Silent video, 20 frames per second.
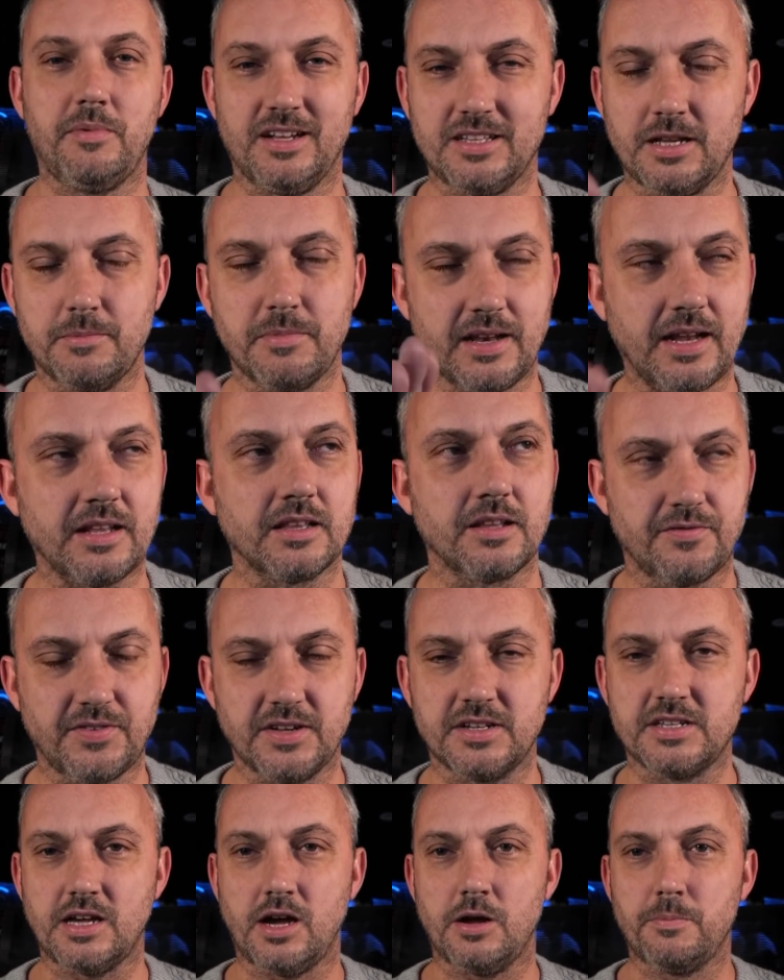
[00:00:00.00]
I don't mean end the
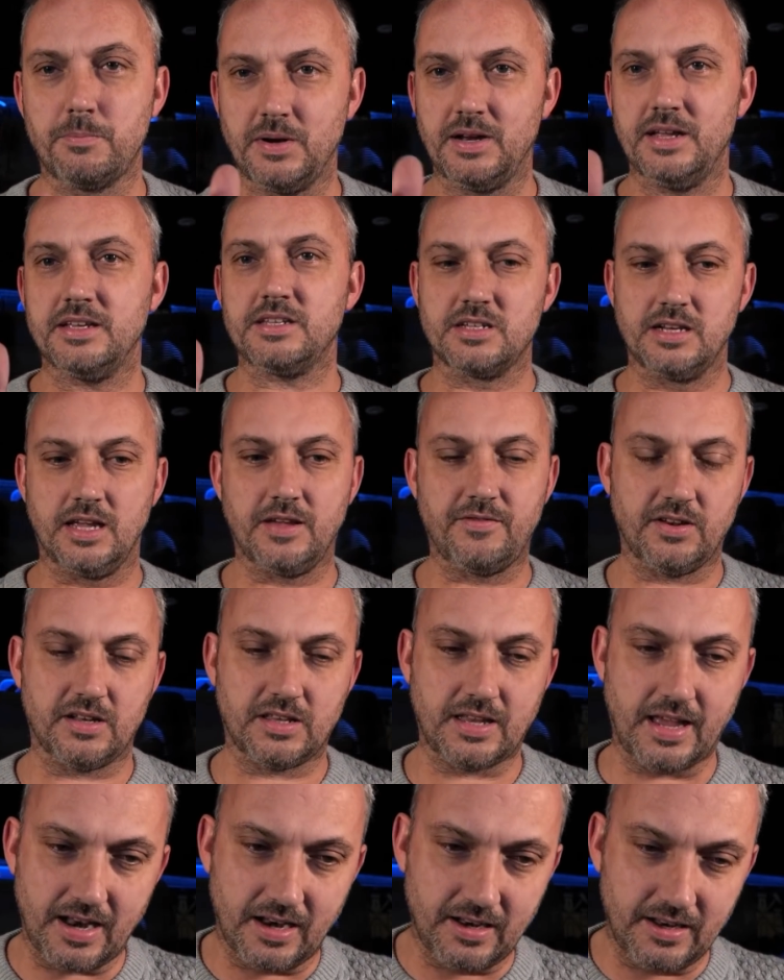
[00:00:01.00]
video, but let's leave it
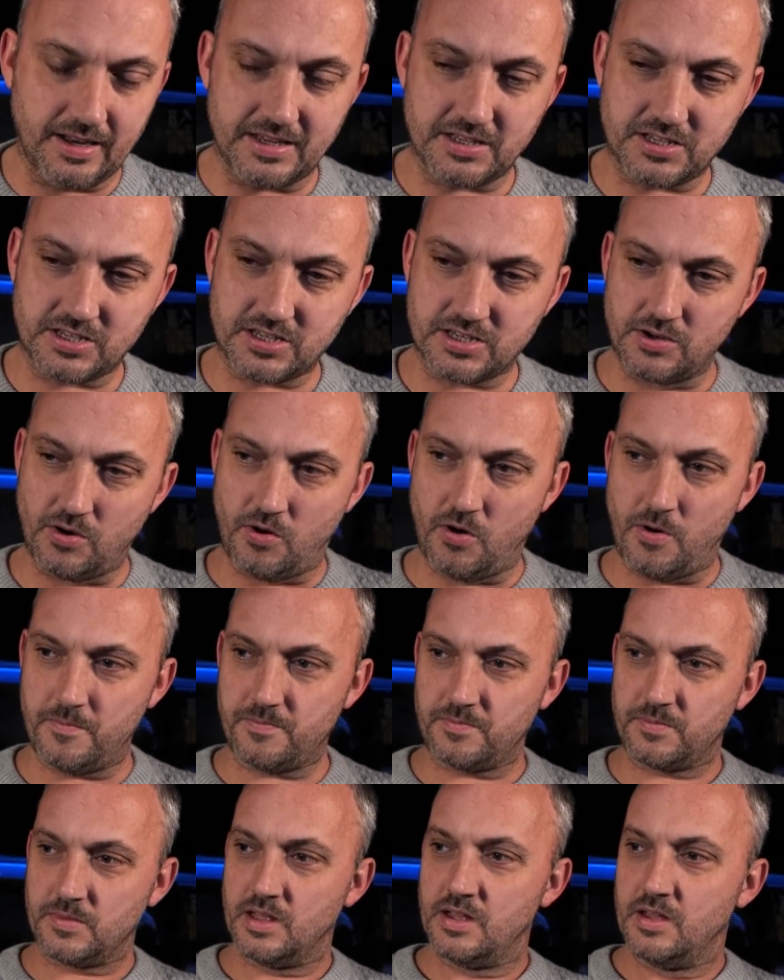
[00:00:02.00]
there. Let's not
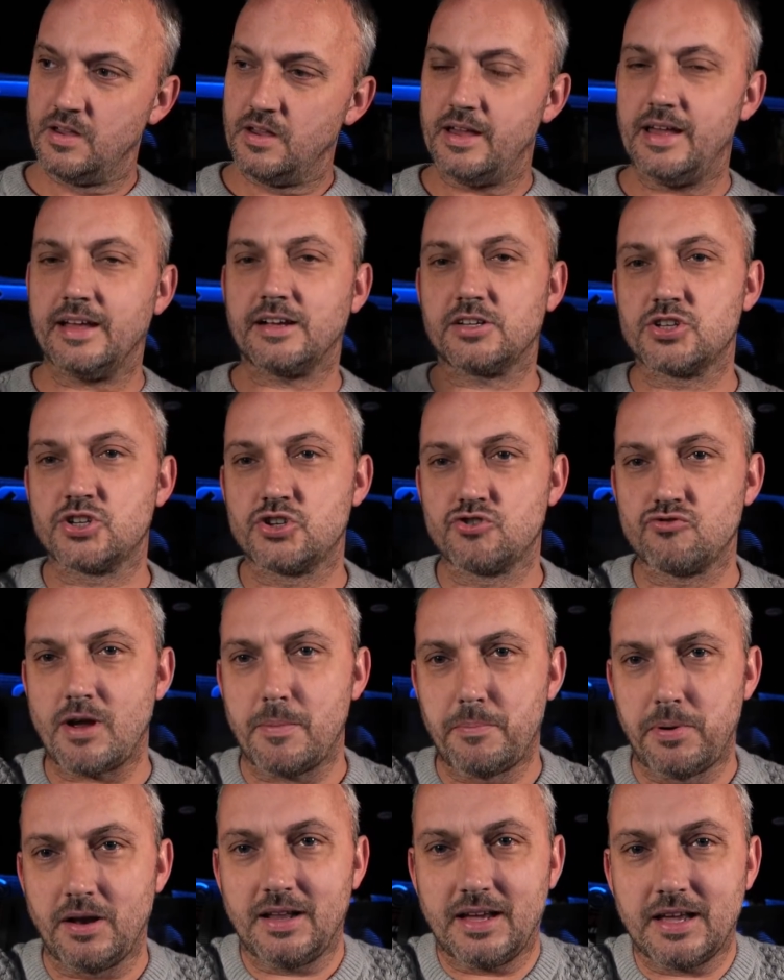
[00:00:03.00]

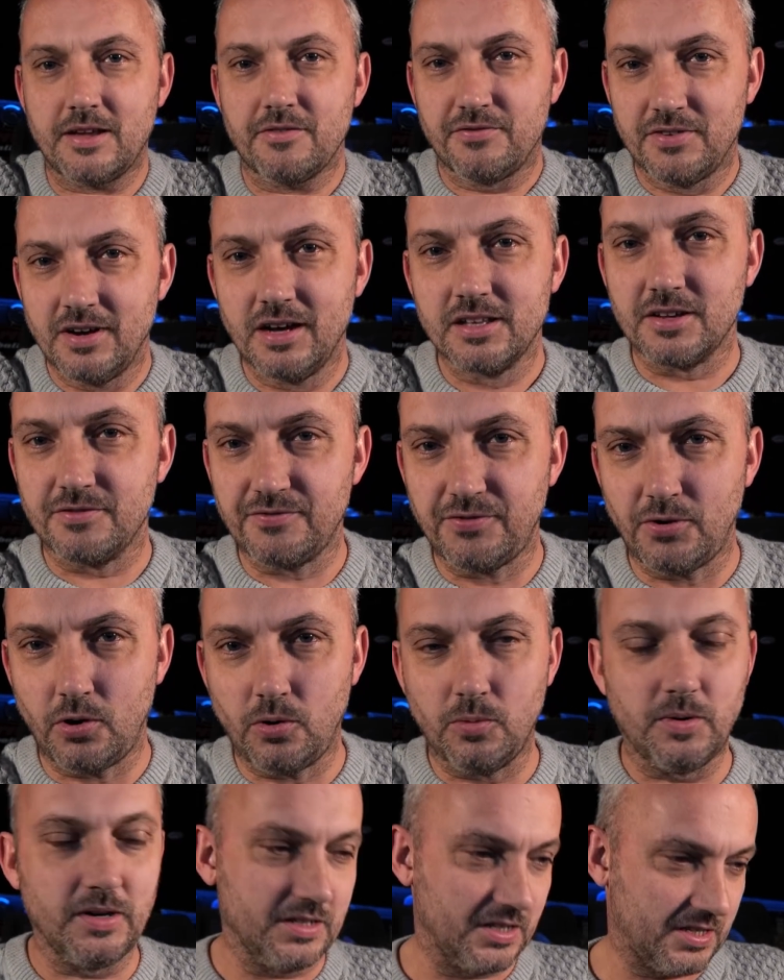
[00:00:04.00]
extrapolate further
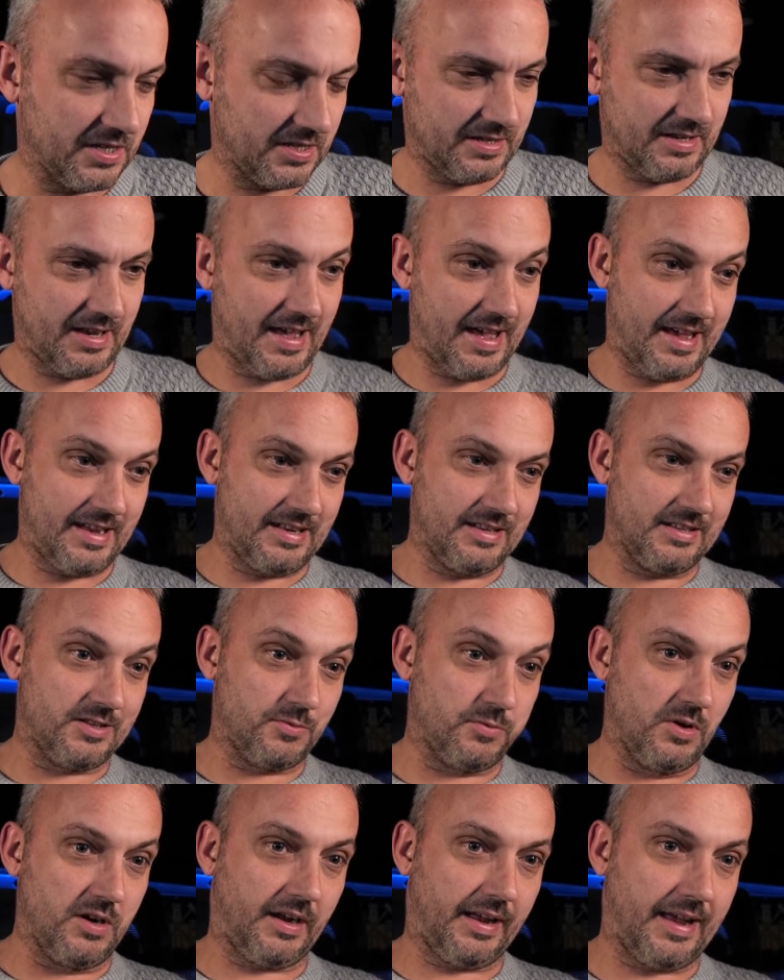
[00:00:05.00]
forwards and
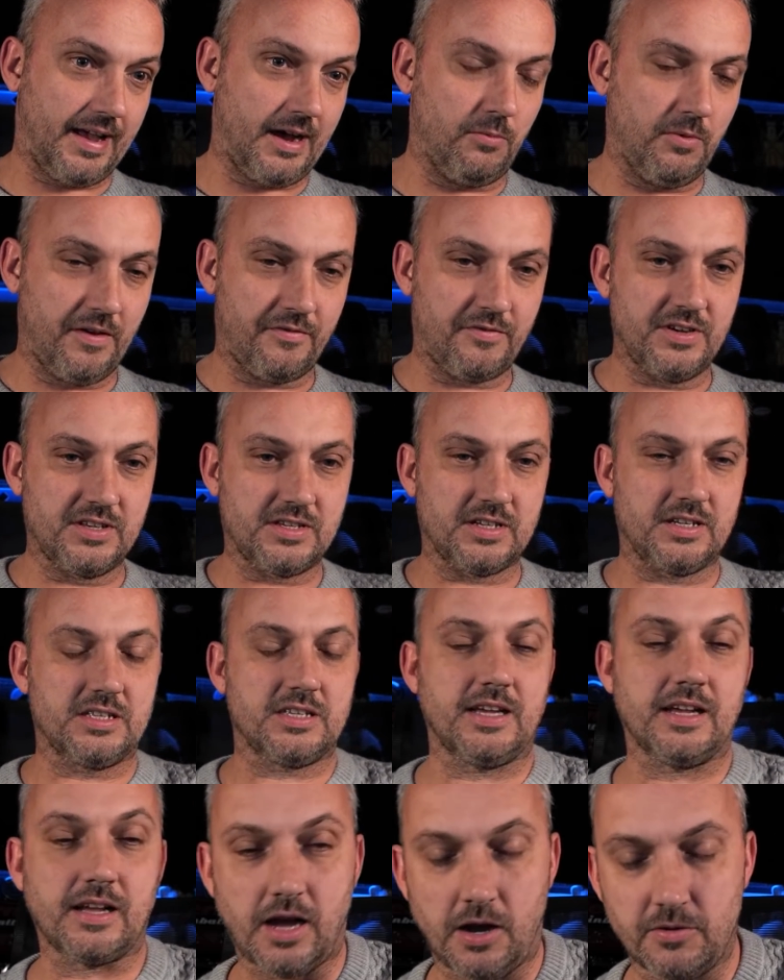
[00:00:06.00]
work out whether he's going to
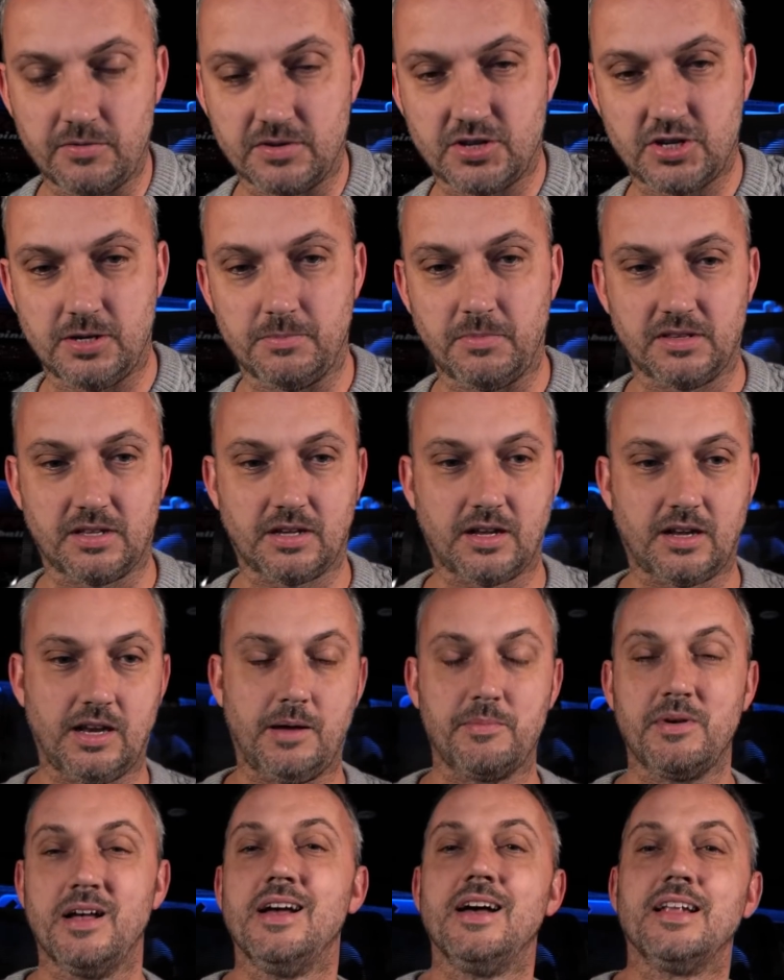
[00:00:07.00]
take ownership of the
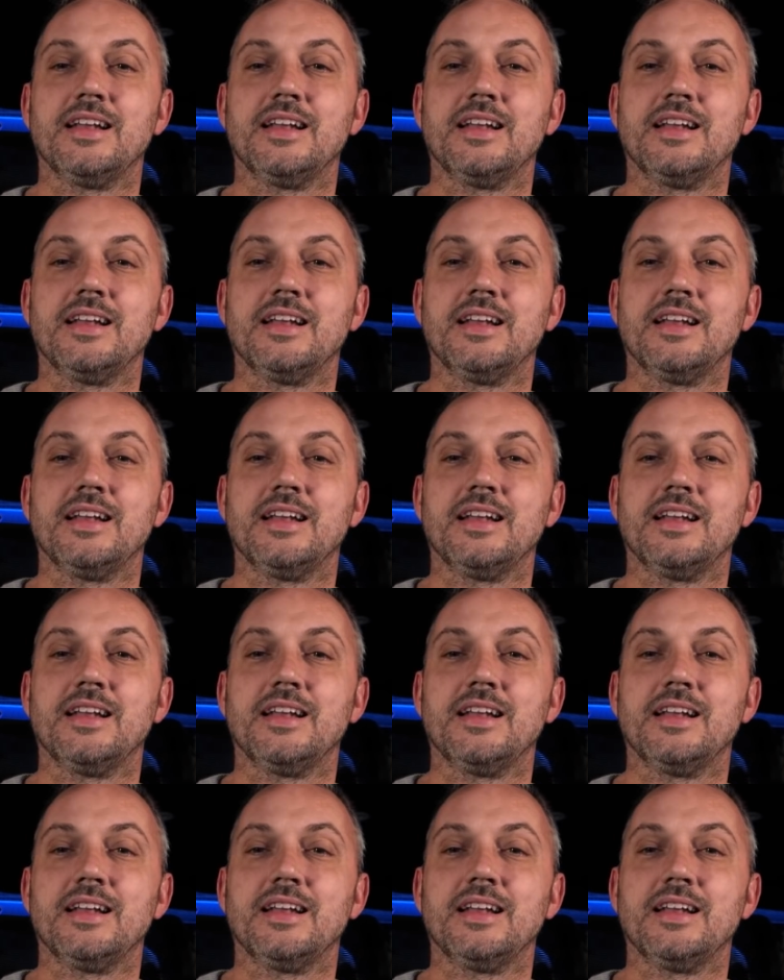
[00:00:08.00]
club.